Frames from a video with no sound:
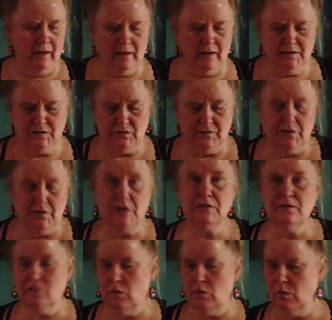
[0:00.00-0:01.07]
So first
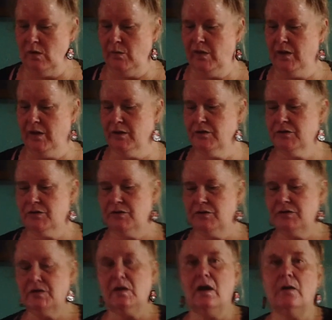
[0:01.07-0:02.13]
of all, what we're going to do
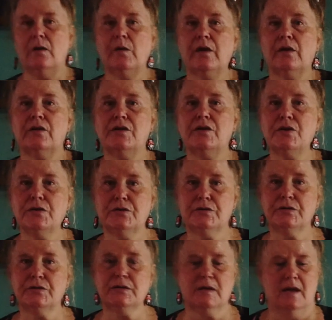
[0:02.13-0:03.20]
tonight, we're going to
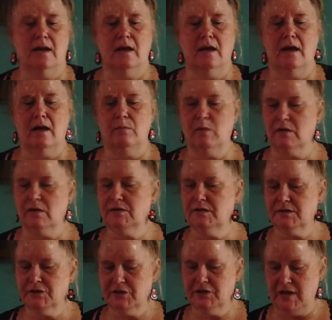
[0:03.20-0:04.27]
use a
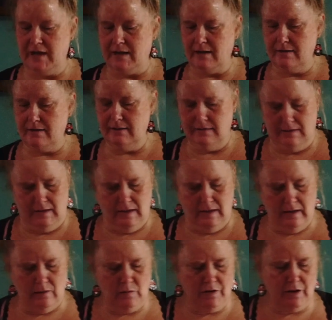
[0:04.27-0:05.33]
Boston shaker
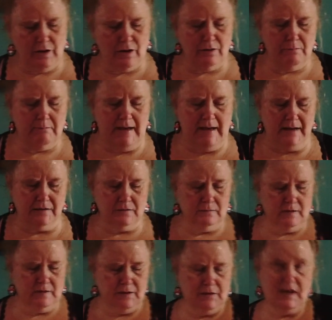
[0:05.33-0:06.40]
and we're going to muddle,
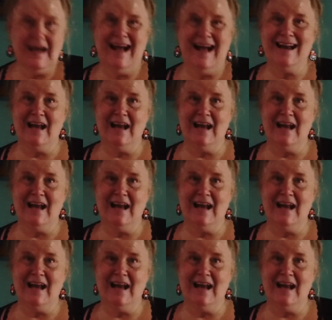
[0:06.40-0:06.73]
we're going to cut